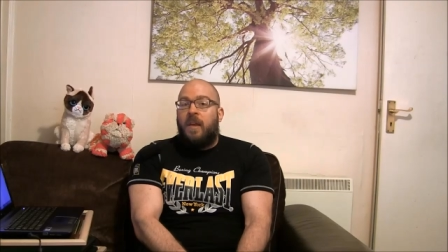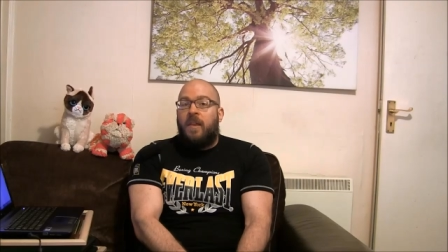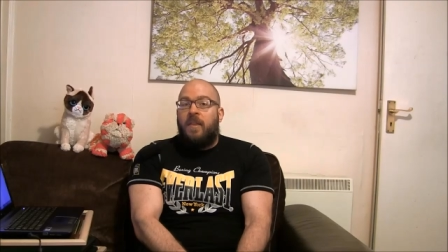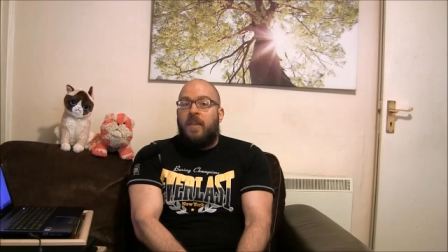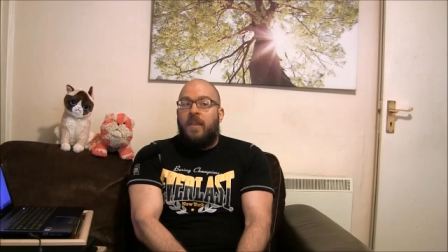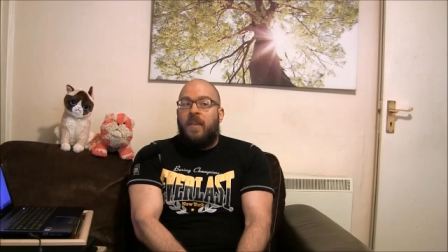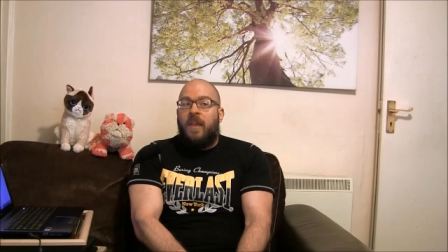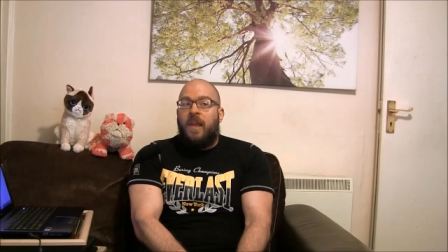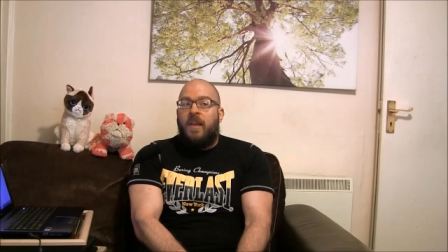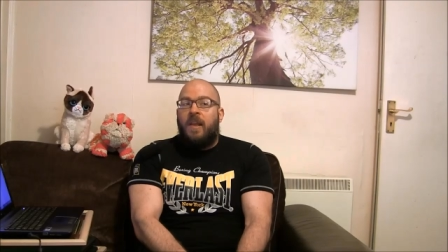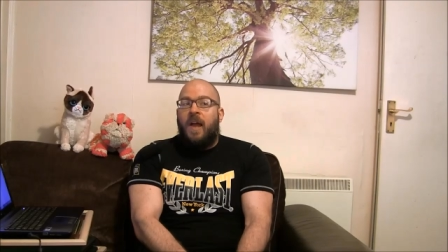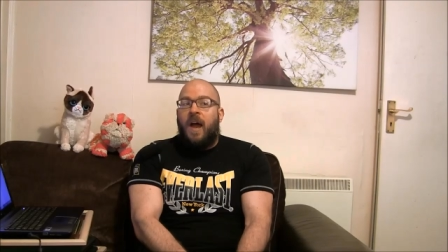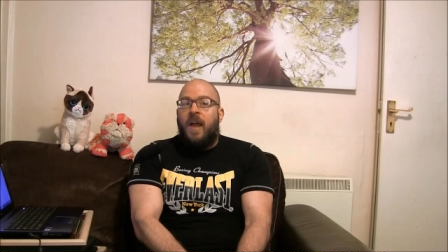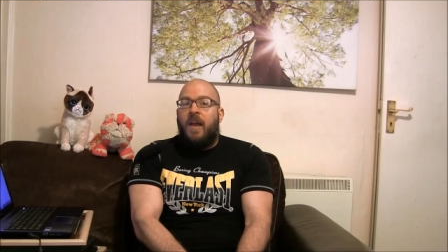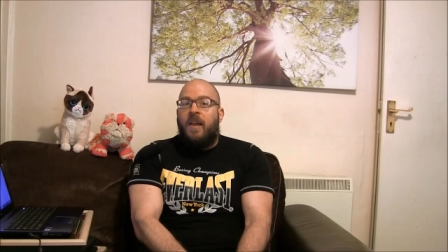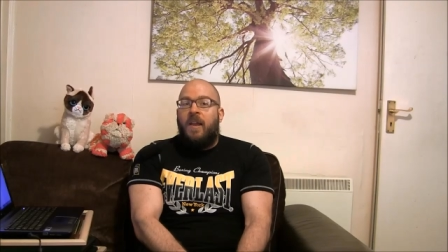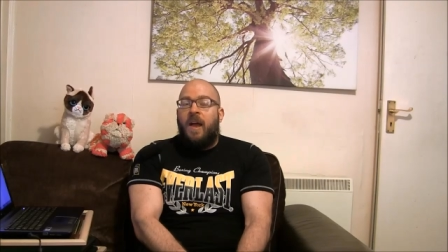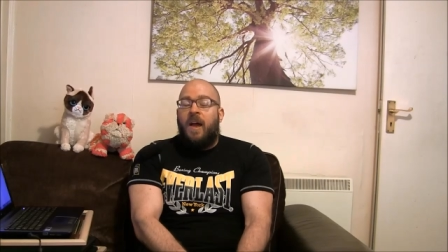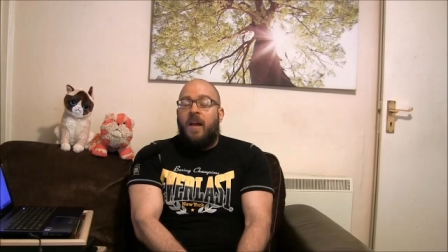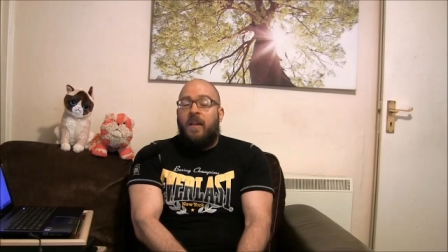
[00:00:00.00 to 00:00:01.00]
and then they
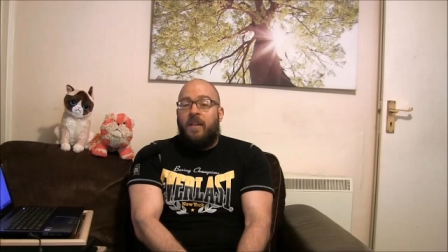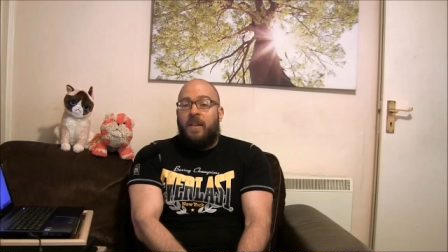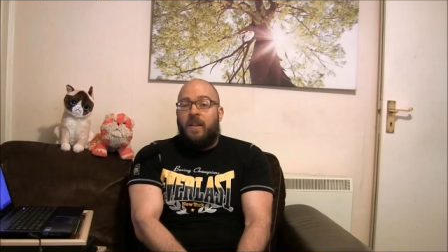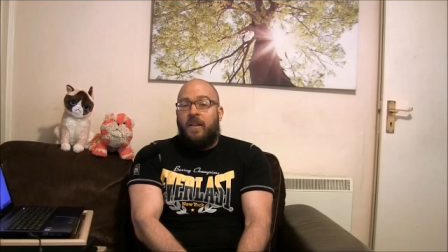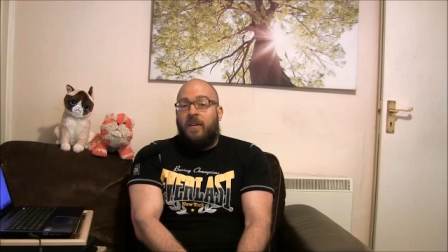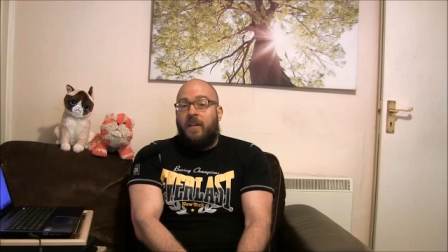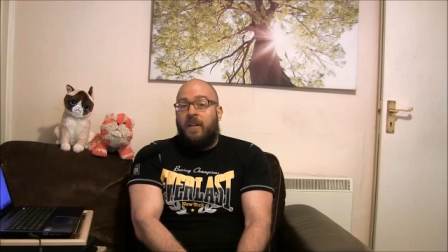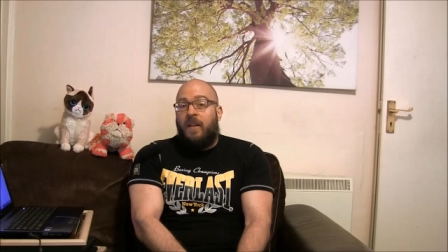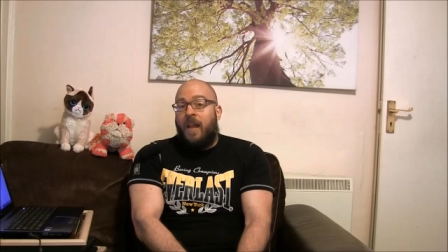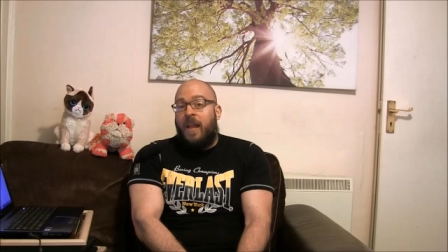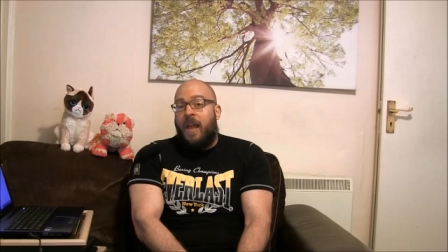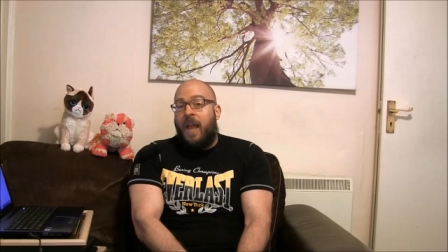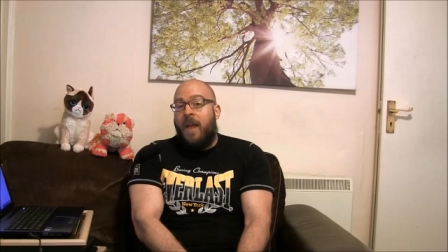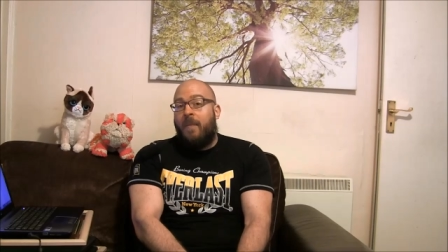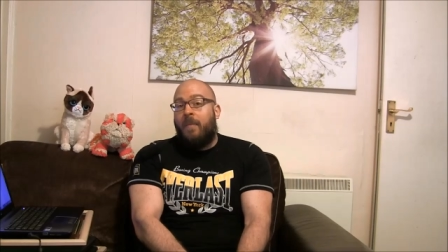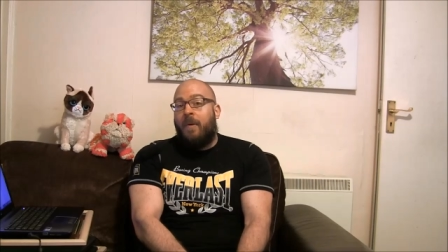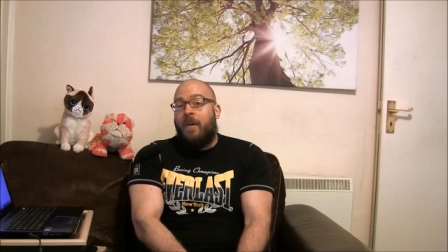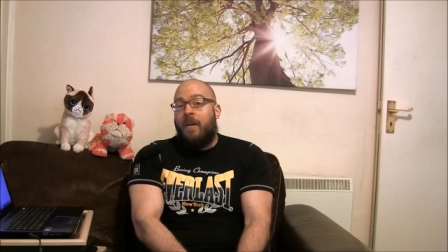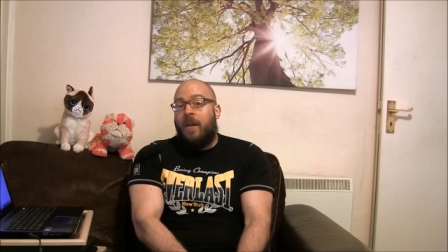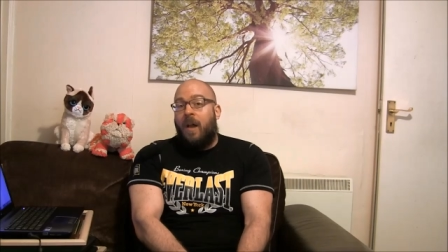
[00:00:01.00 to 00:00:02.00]
diet down and they look like
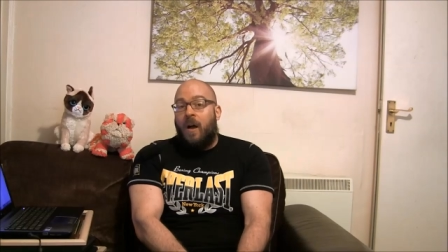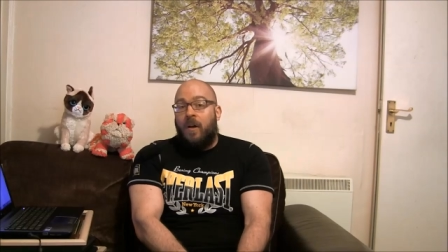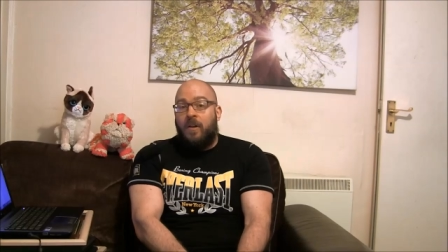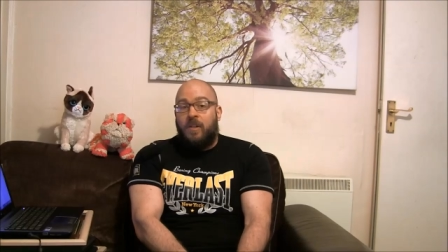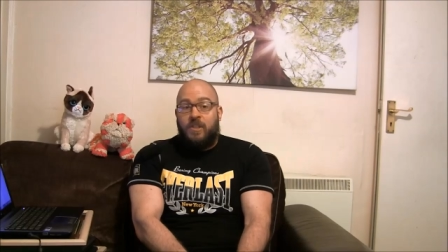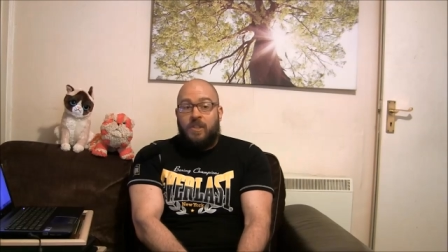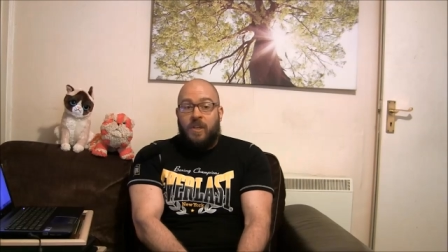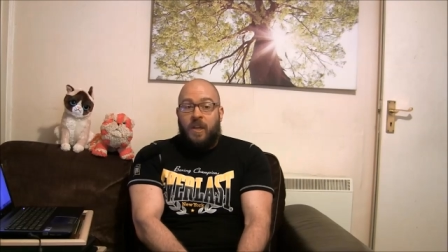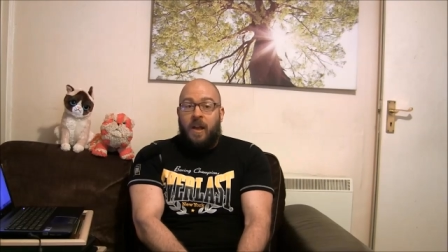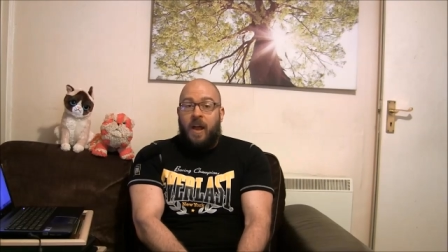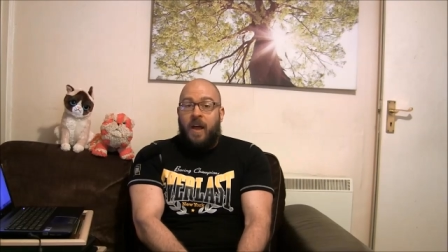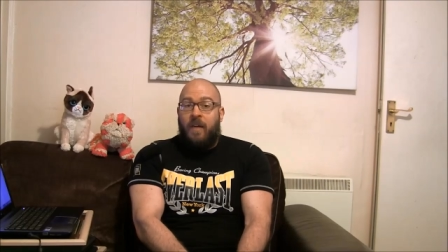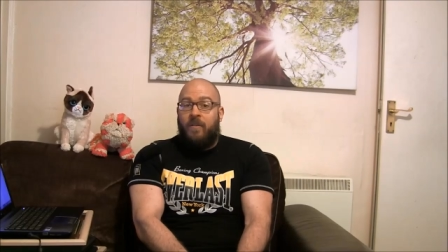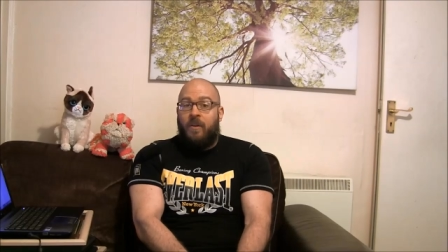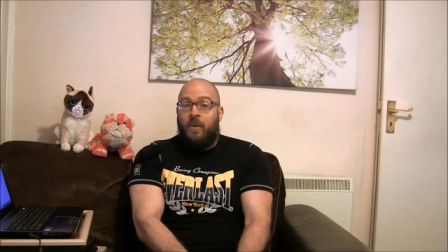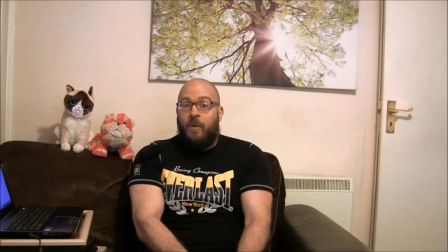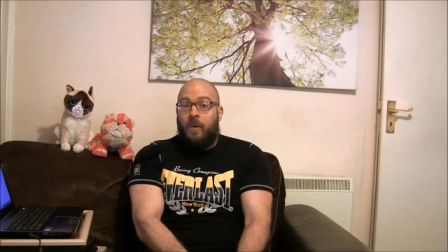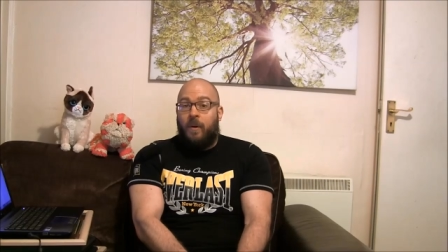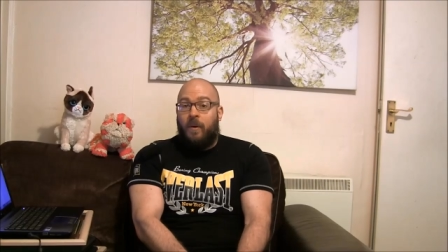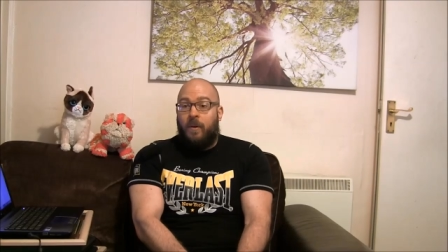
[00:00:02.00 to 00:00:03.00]
hammered dog shit
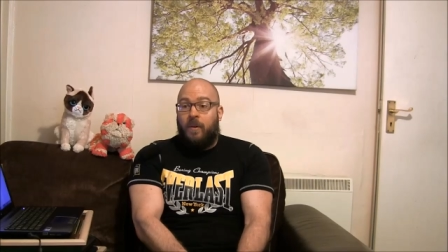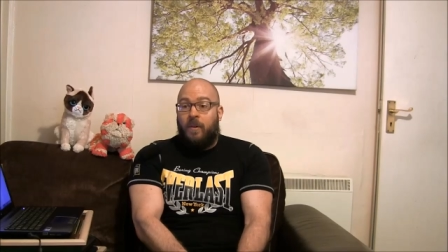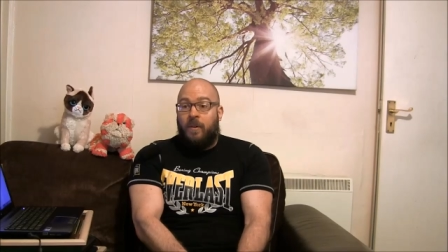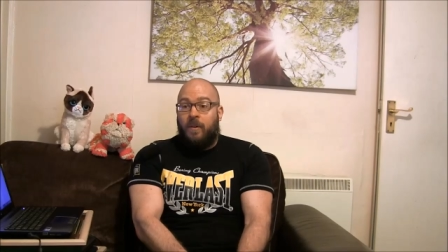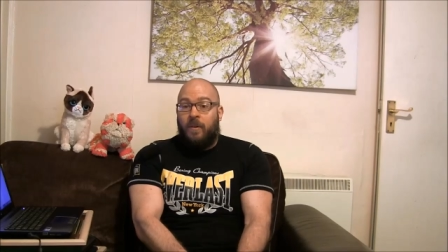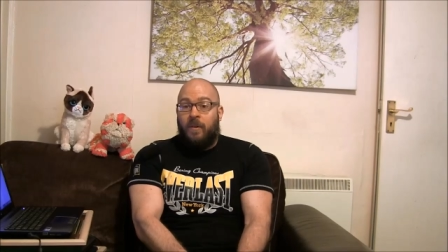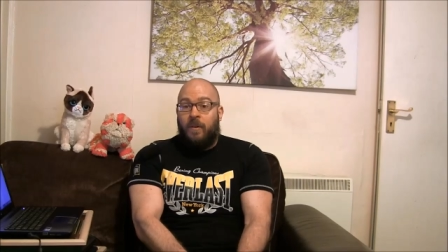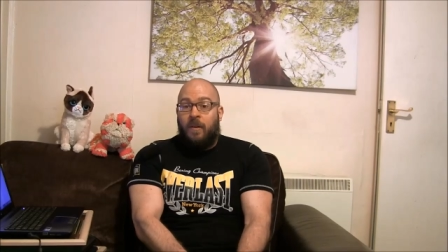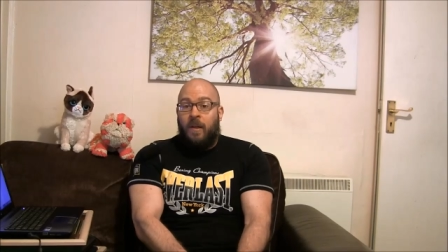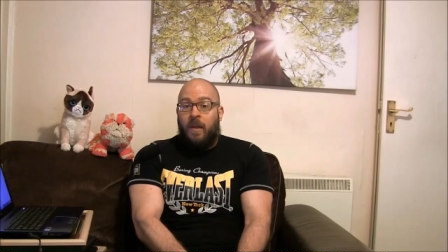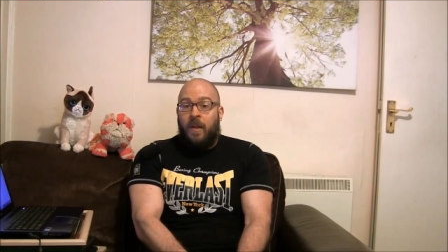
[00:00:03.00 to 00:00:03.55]
afterwards.